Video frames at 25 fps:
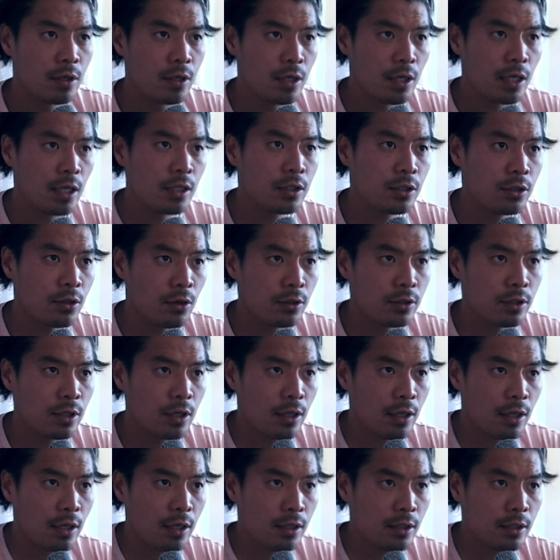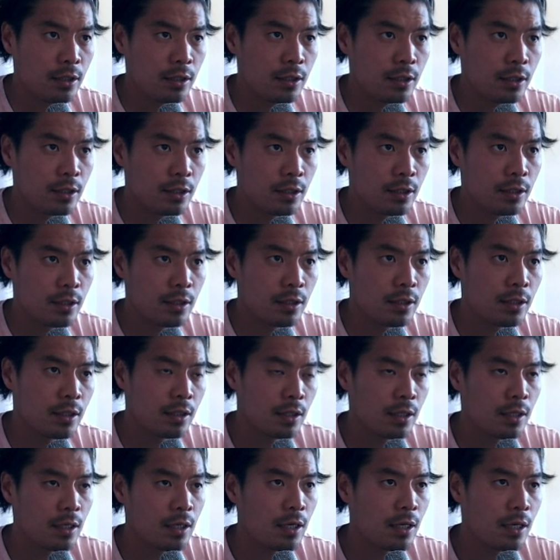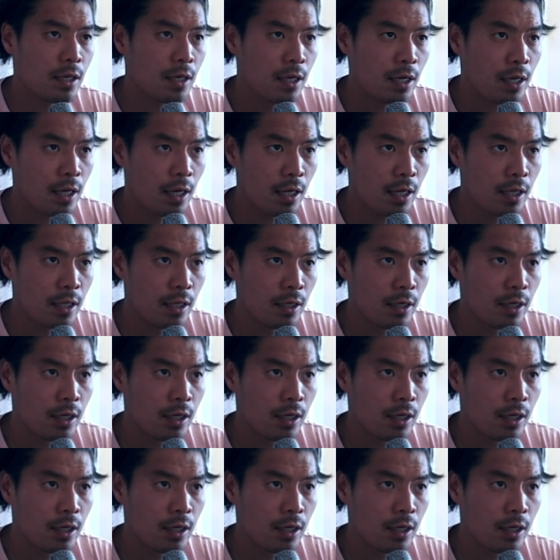it starts like this and